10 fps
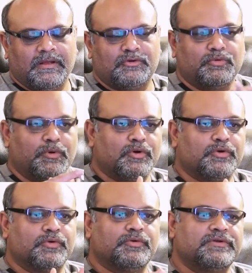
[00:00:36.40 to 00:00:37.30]
and
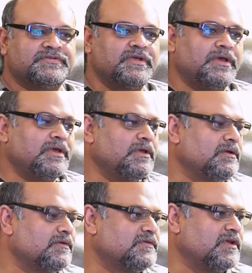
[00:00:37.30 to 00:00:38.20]
tomorrow is the
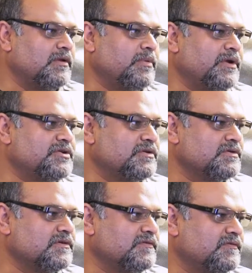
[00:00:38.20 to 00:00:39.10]

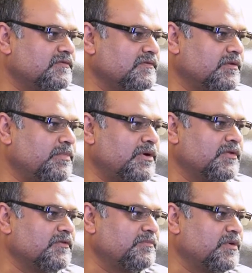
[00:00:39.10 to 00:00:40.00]
celebration of the
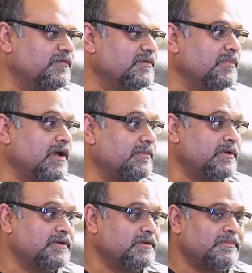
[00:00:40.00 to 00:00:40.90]
birth of Prophet Muhammad.